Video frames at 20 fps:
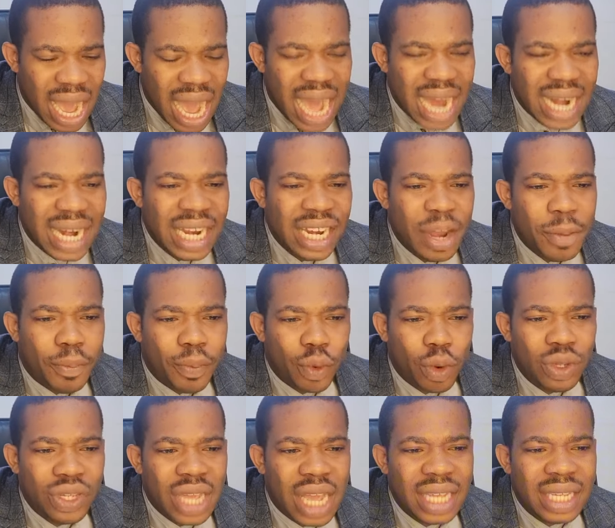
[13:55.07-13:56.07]
And in the
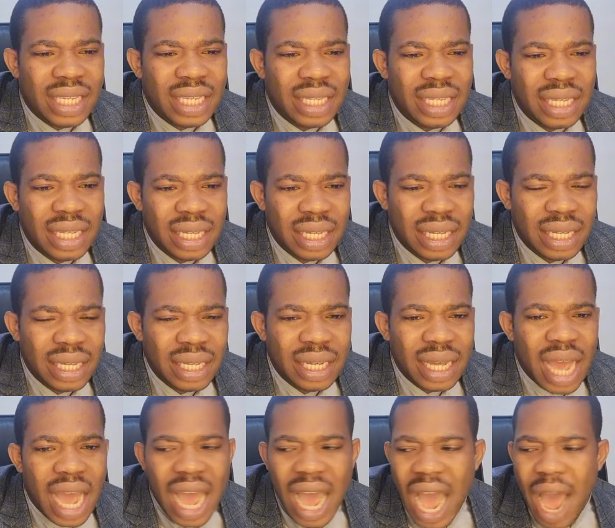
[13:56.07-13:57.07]
process,
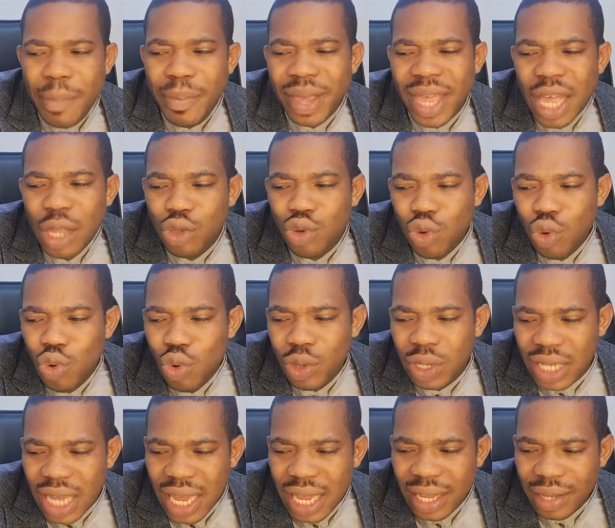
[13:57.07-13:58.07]
I begin to
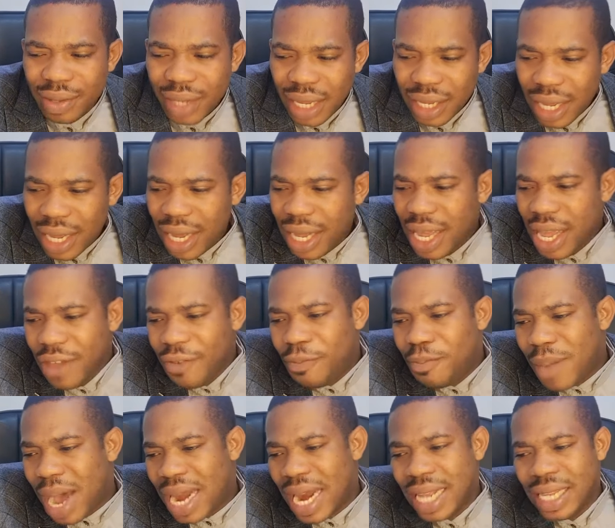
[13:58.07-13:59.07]
look, say,
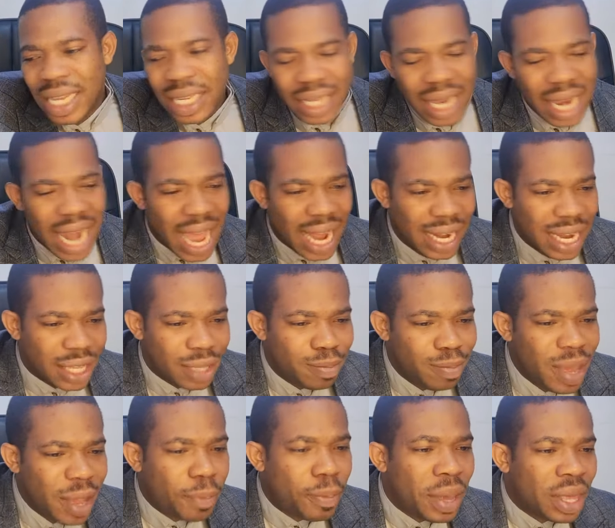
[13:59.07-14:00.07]
if marriage is like this,
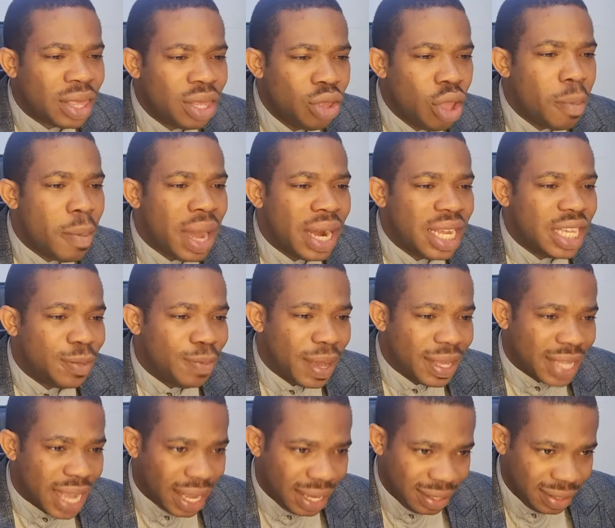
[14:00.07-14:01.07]
make personal marriage better.